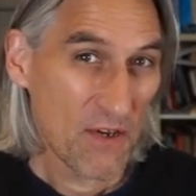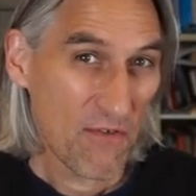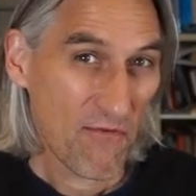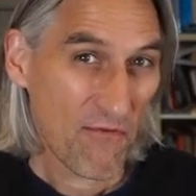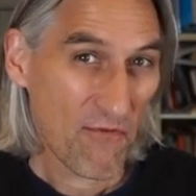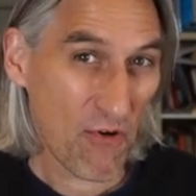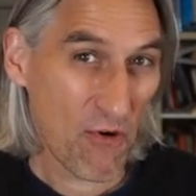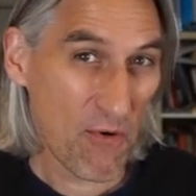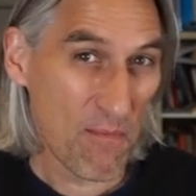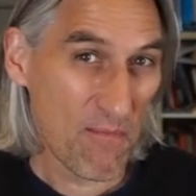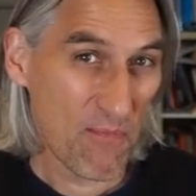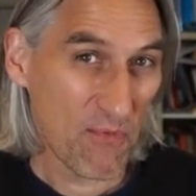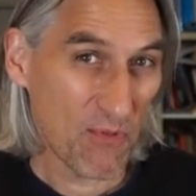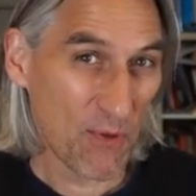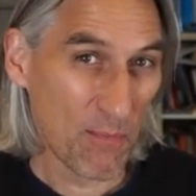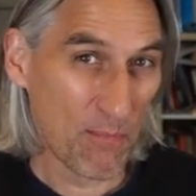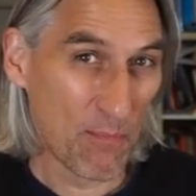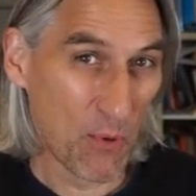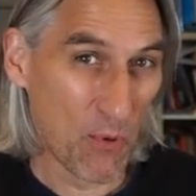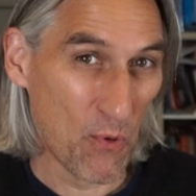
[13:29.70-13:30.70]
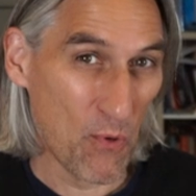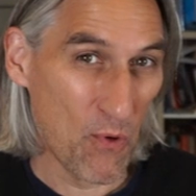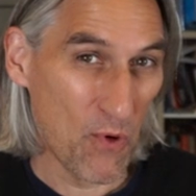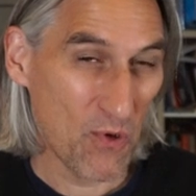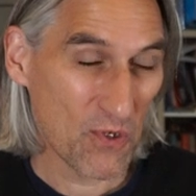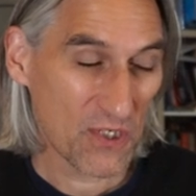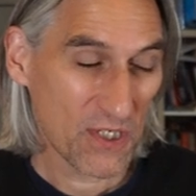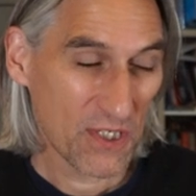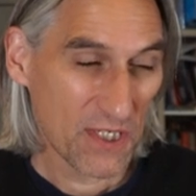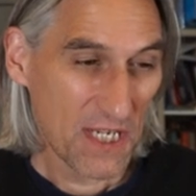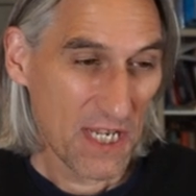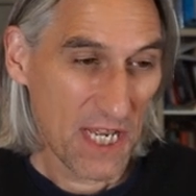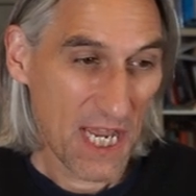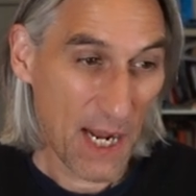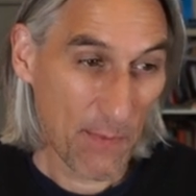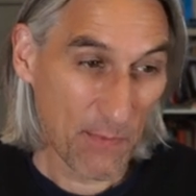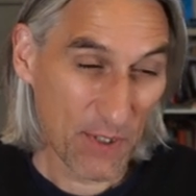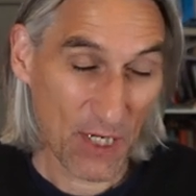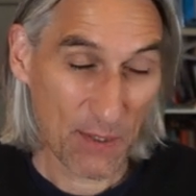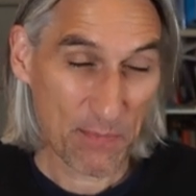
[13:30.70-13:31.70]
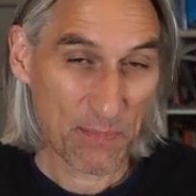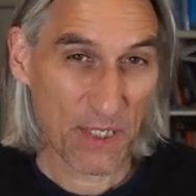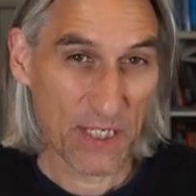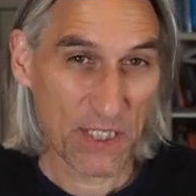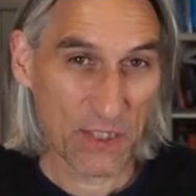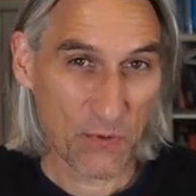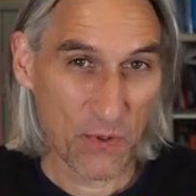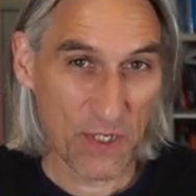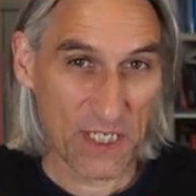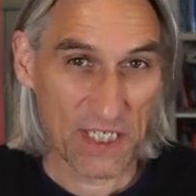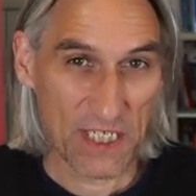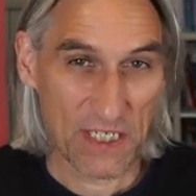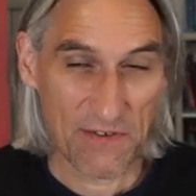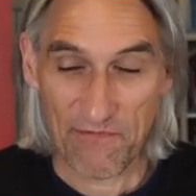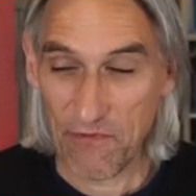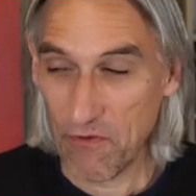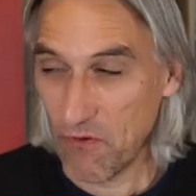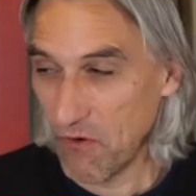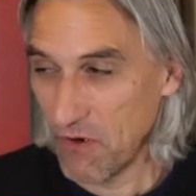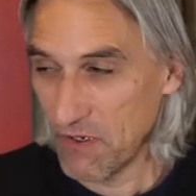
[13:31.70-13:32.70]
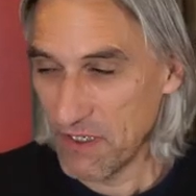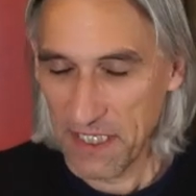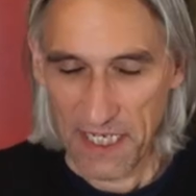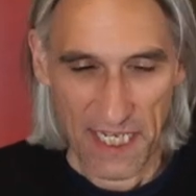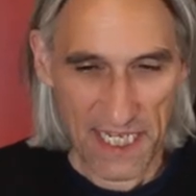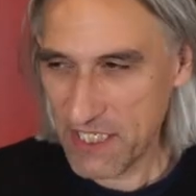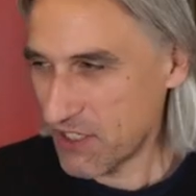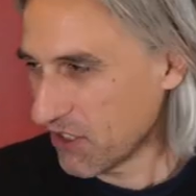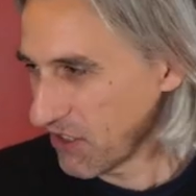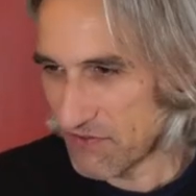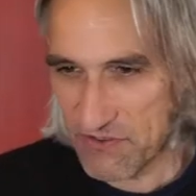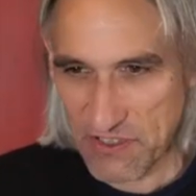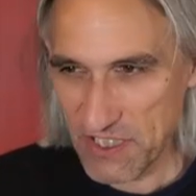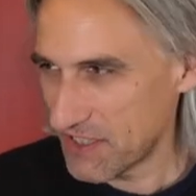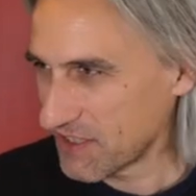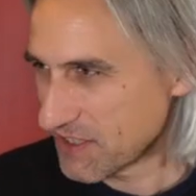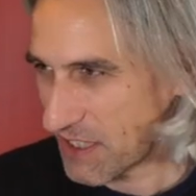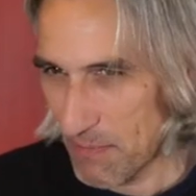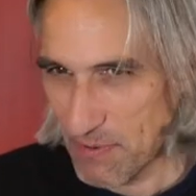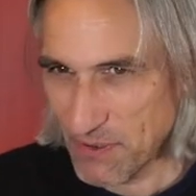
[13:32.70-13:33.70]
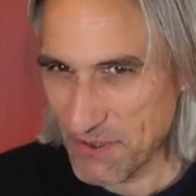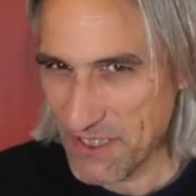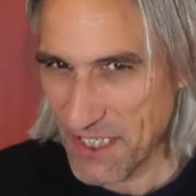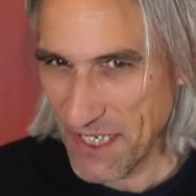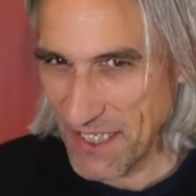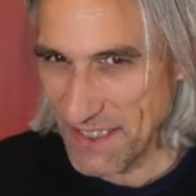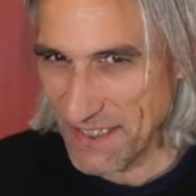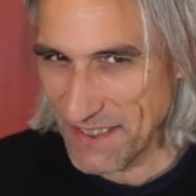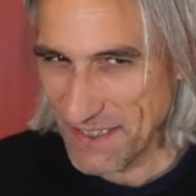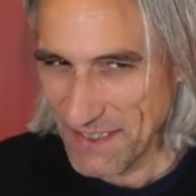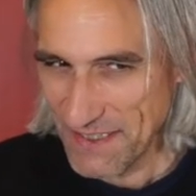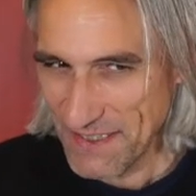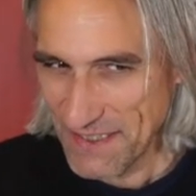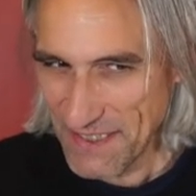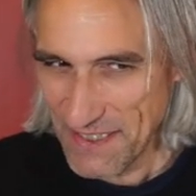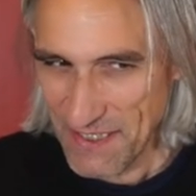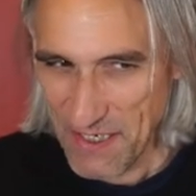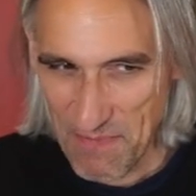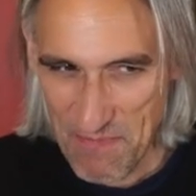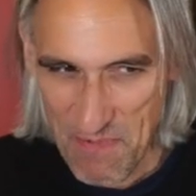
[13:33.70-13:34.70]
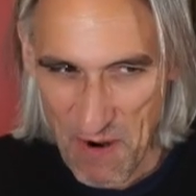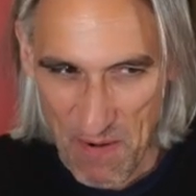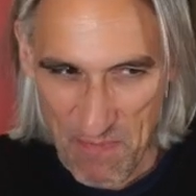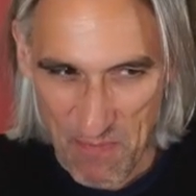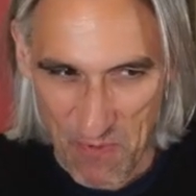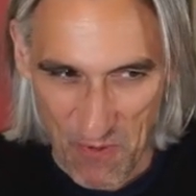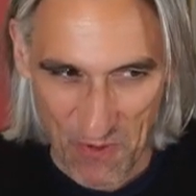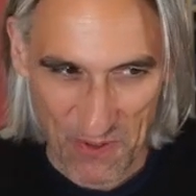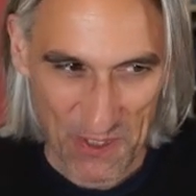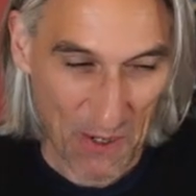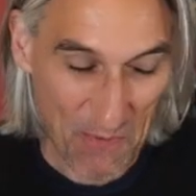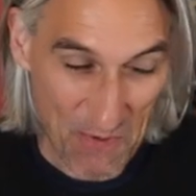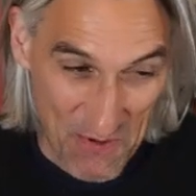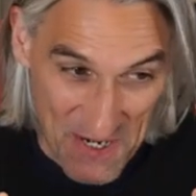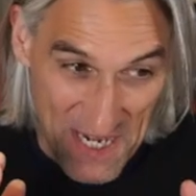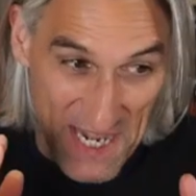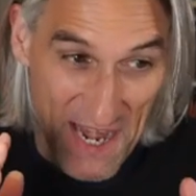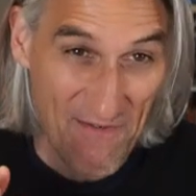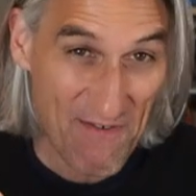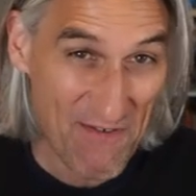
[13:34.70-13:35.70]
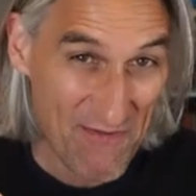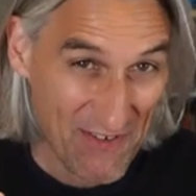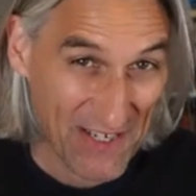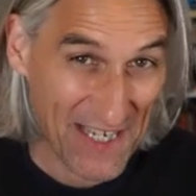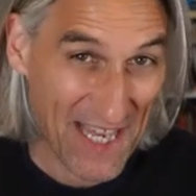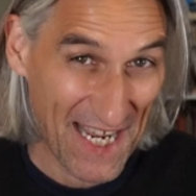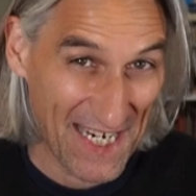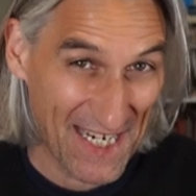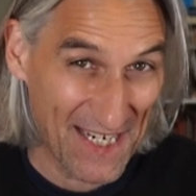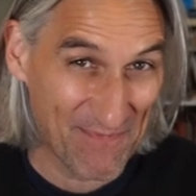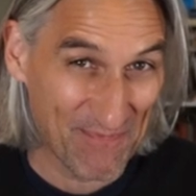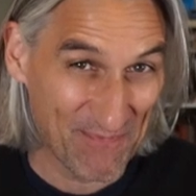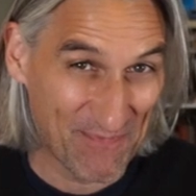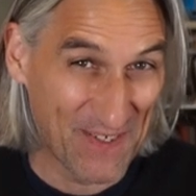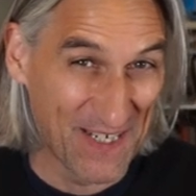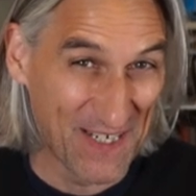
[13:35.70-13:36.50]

from the board. And when I played queen d4, he kind of did a double take at my board. I will never forget it.